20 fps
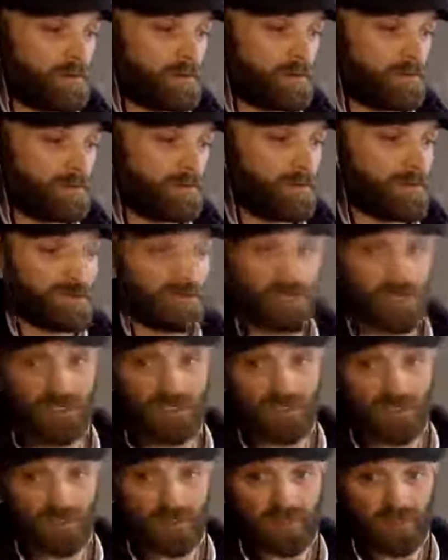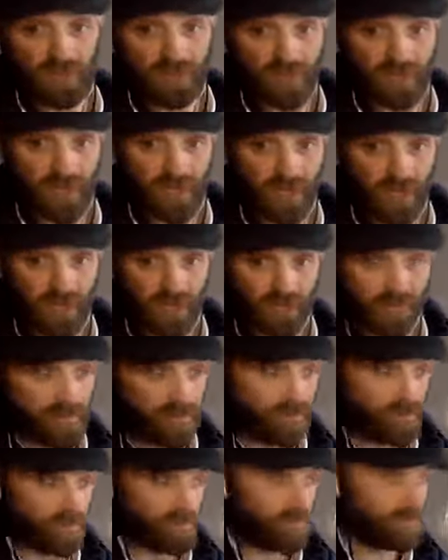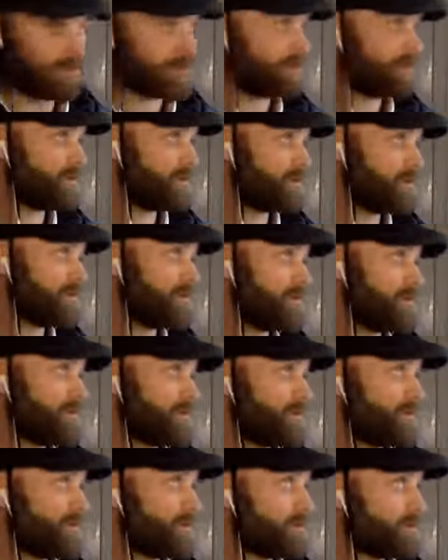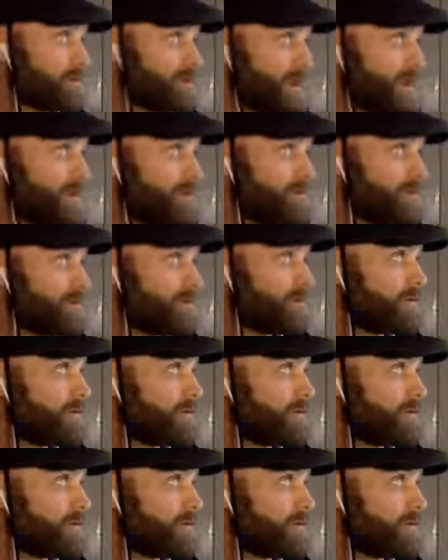And who's the guy sleeping in my garden? Guard.